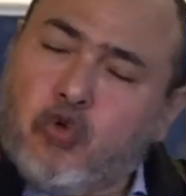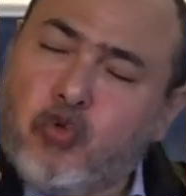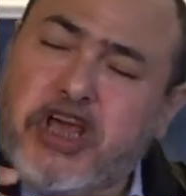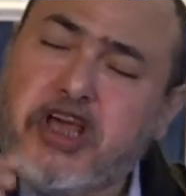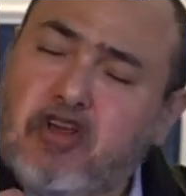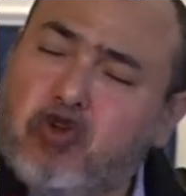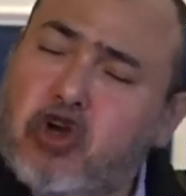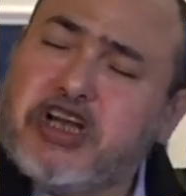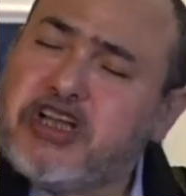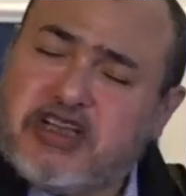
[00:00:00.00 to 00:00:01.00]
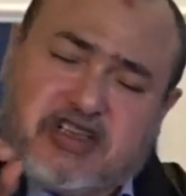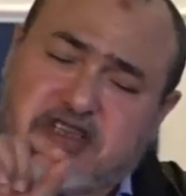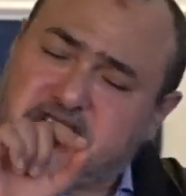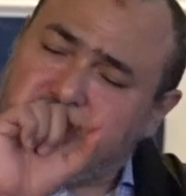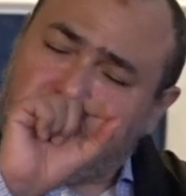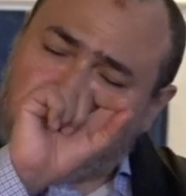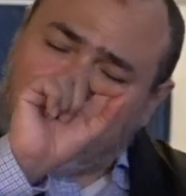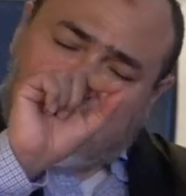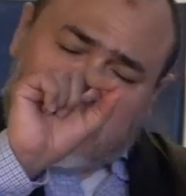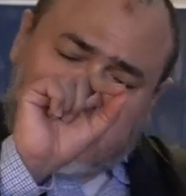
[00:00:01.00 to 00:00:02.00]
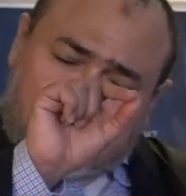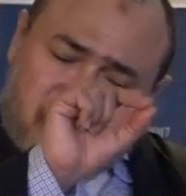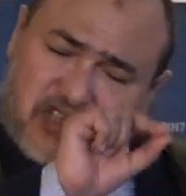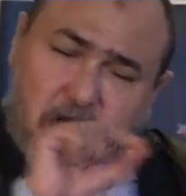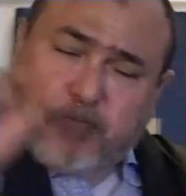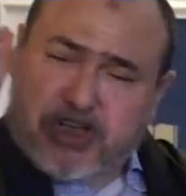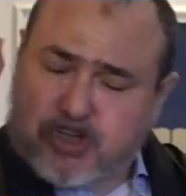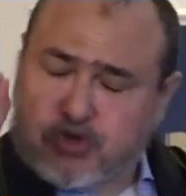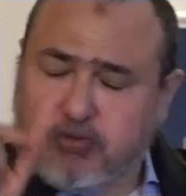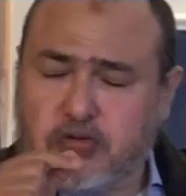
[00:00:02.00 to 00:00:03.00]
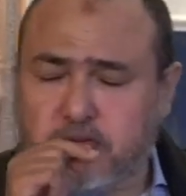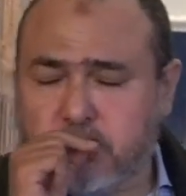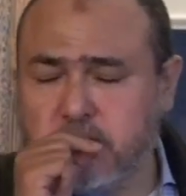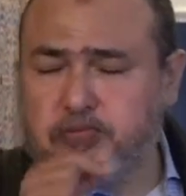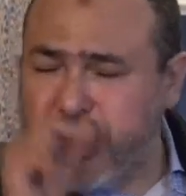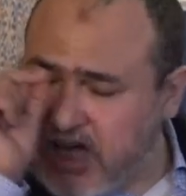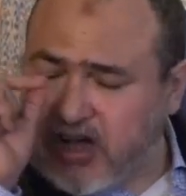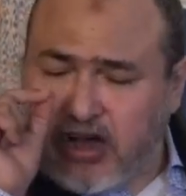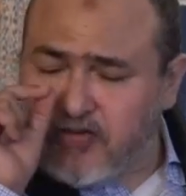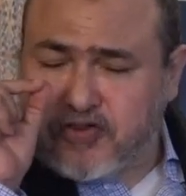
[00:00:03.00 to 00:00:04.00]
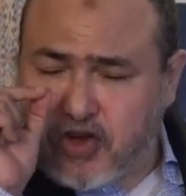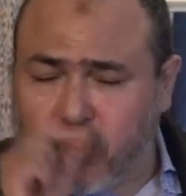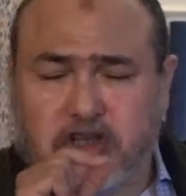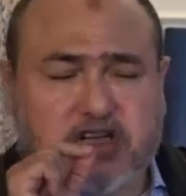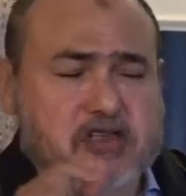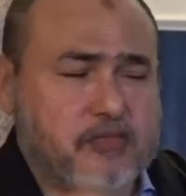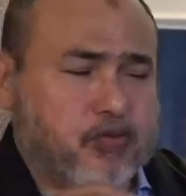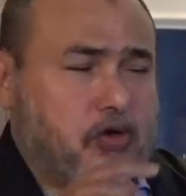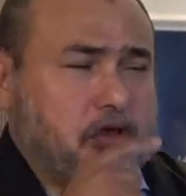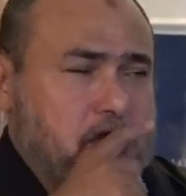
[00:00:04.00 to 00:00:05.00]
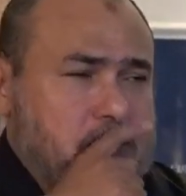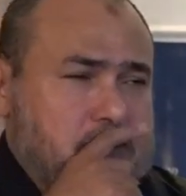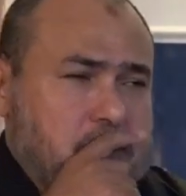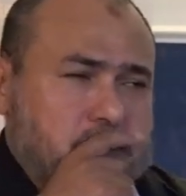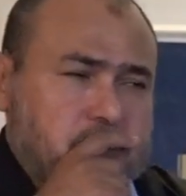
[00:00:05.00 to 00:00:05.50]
We look at just a sub-issue, but of no less importance.